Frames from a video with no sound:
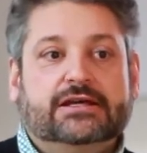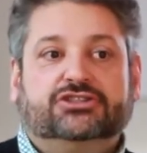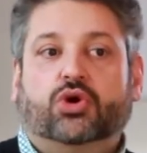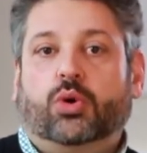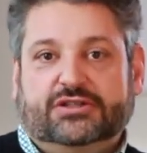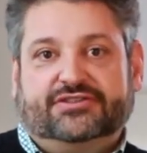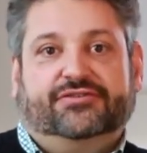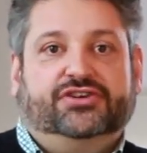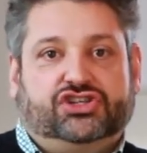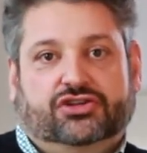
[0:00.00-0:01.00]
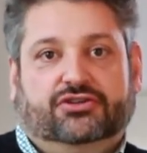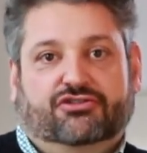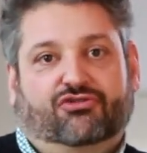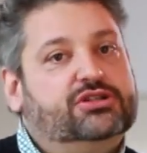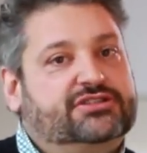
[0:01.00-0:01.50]
So what's the vision?
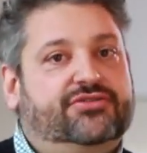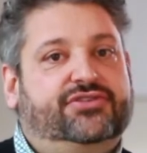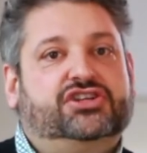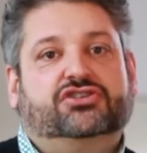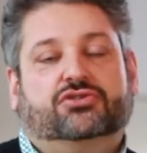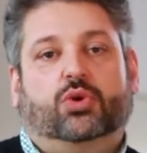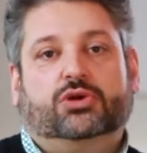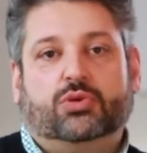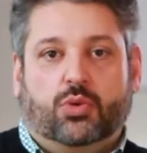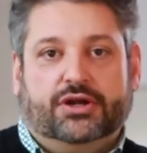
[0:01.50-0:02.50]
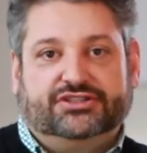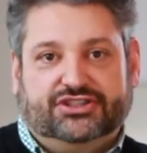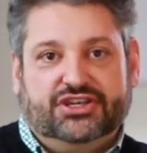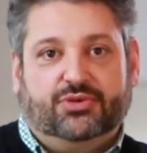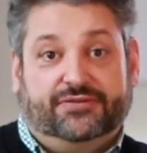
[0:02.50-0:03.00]
What's the vision, what we want to
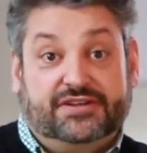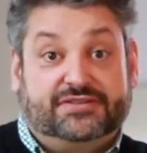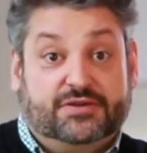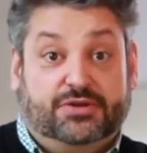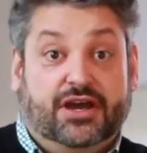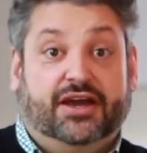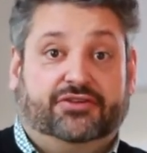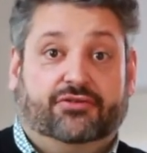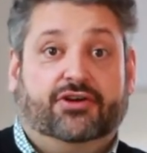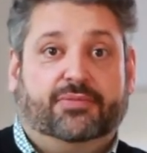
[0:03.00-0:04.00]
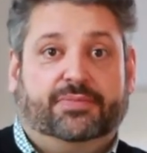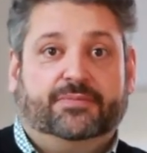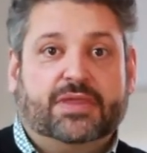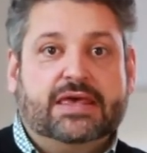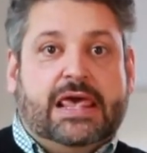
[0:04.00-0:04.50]
see with DCPI in Europe?
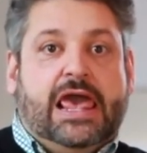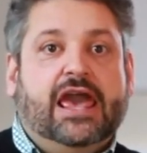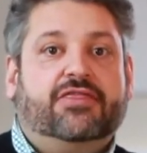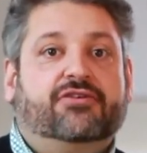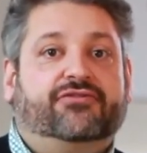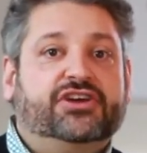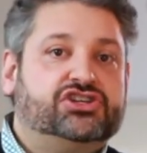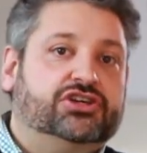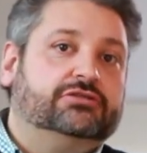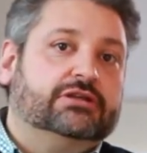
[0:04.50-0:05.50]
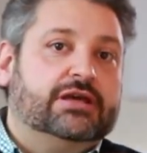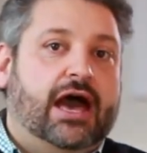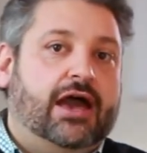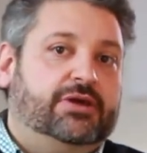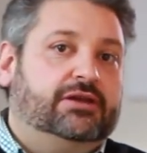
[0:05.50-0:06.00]
And the vision,
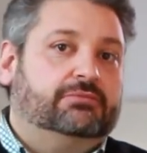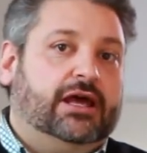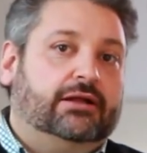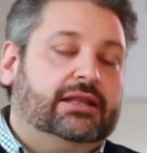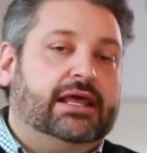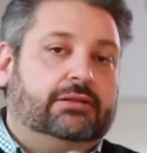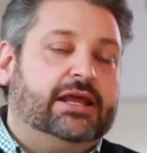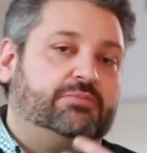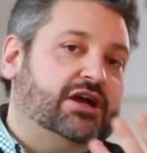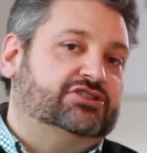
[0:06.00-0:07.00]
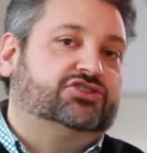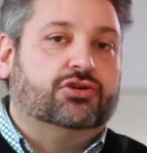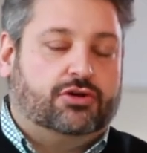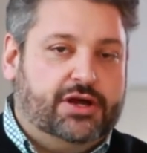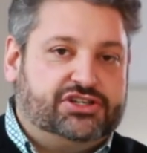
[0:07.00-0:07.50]
I mean, let me ask
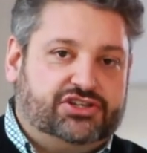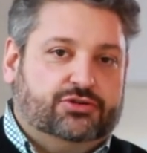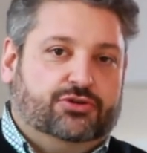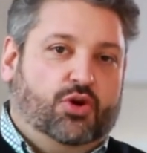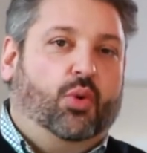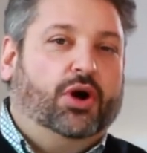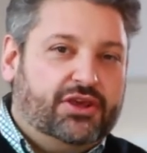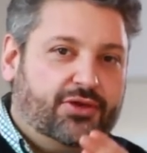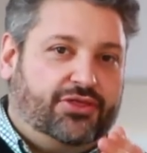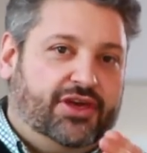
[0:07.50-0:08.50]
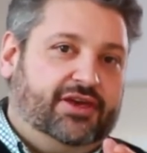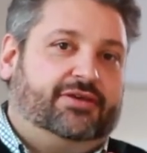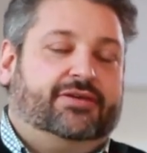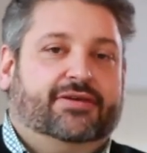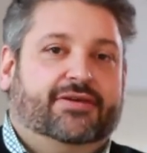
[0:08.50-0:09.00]
you a question. What do you
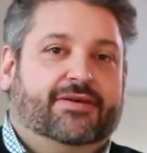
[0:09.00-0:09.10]
think,